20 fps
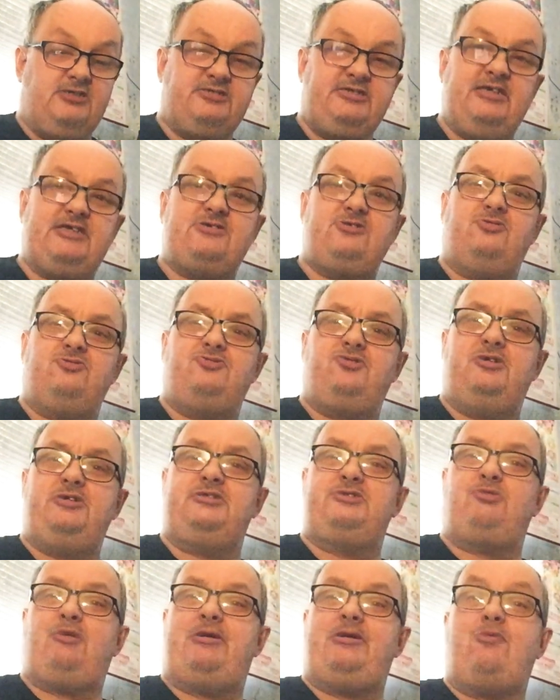
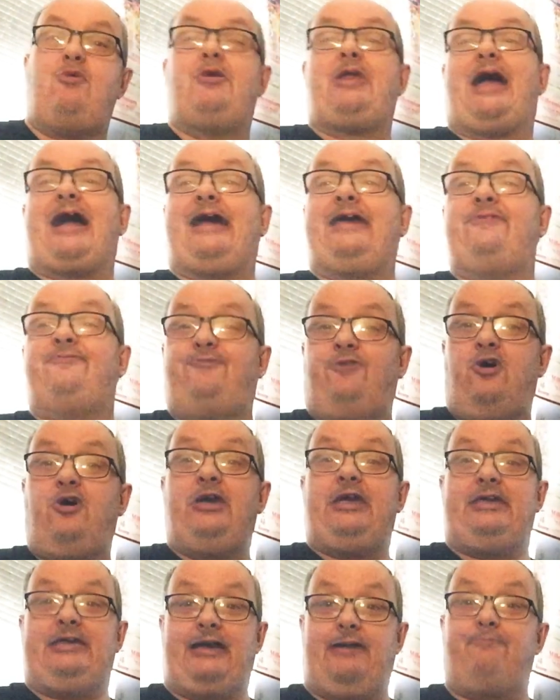621. I
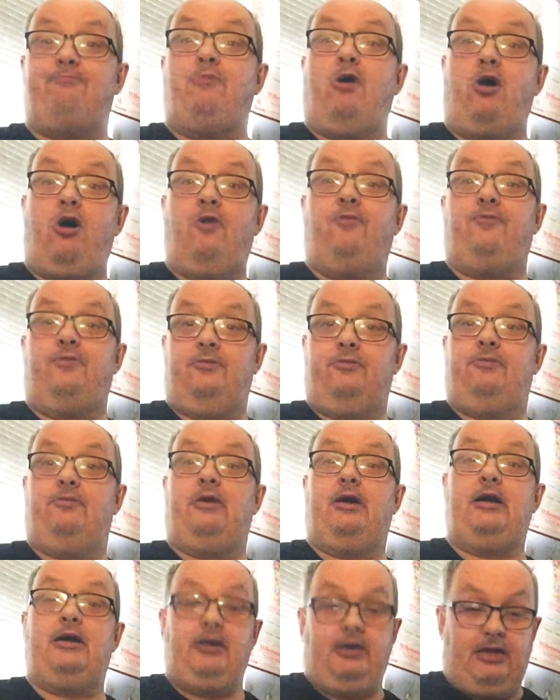thought he had more than
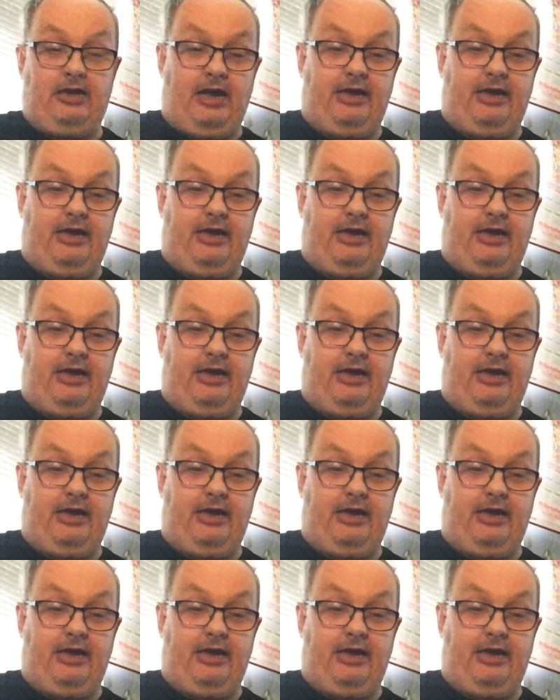that.